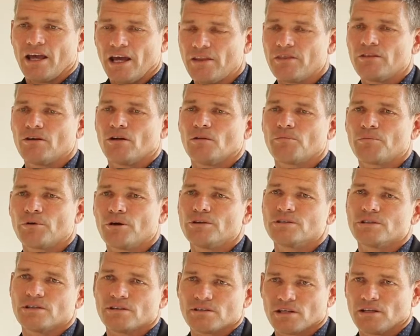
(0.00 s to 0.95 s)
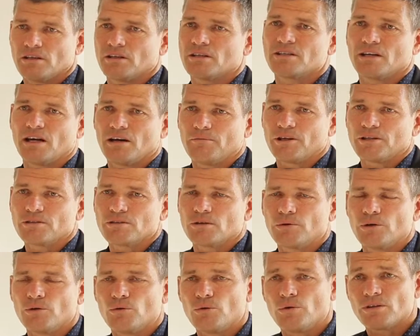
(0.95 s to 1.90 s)
and the whole process and the timing. So
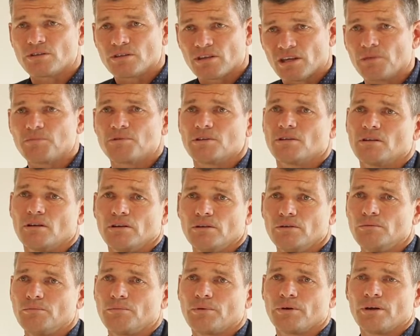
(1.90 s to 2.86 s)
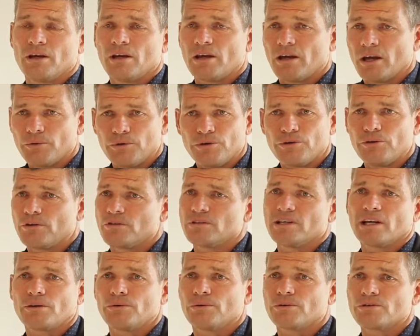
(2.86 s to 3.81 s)
we were always kept in the loop and we knew
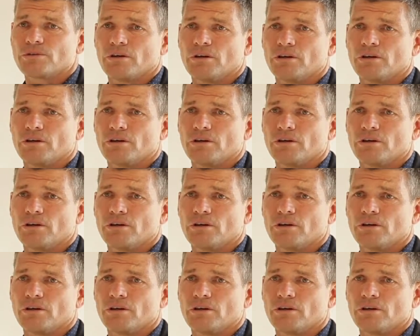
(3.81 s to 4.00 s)
exactly what was